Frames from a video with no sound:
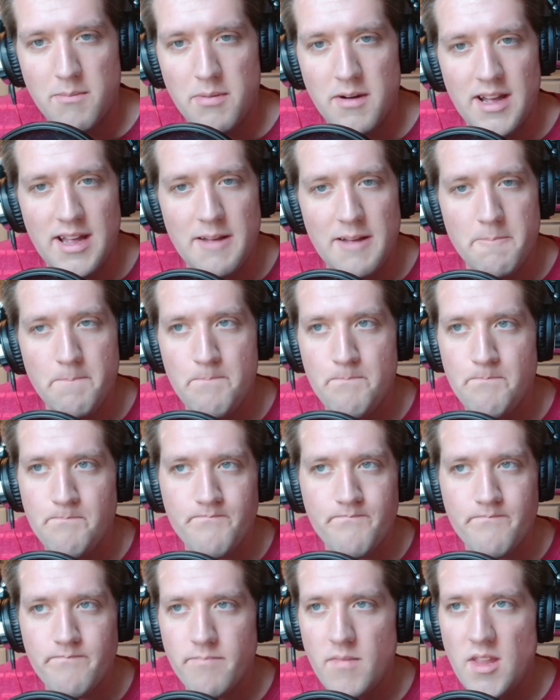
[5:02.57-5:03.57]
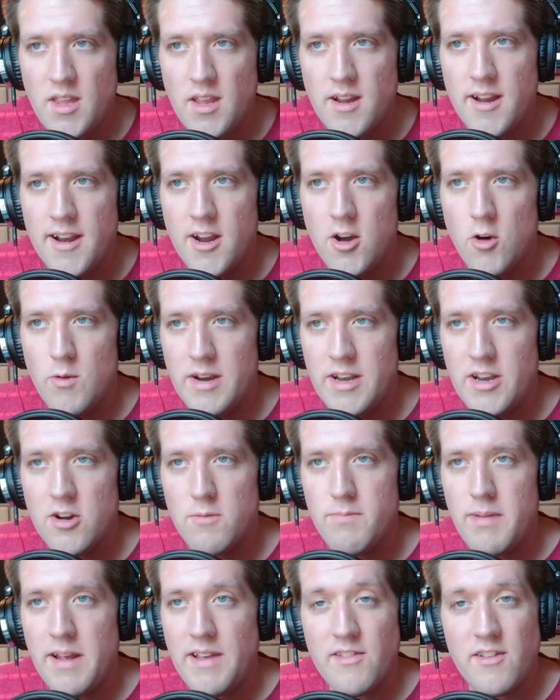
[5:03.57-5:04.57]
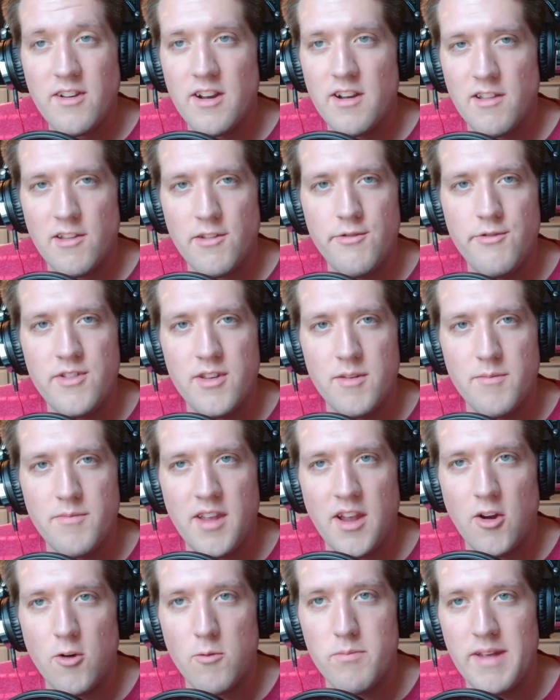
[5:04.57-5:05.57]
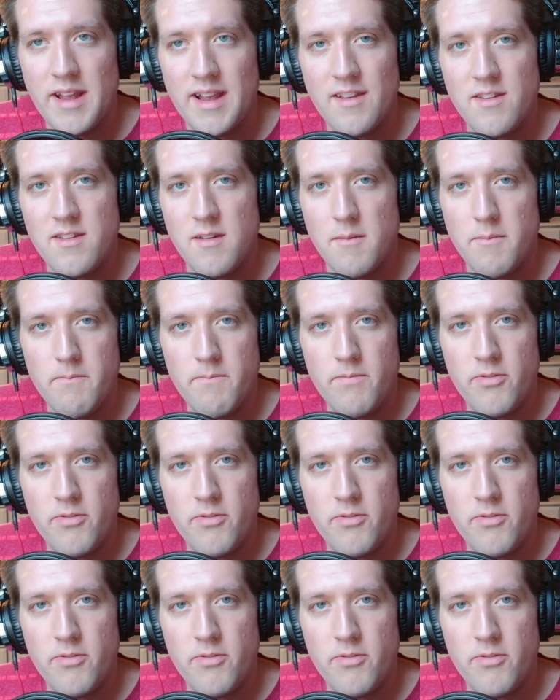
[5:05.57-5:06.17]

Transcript: But, when you're basically going to lose him to your biggest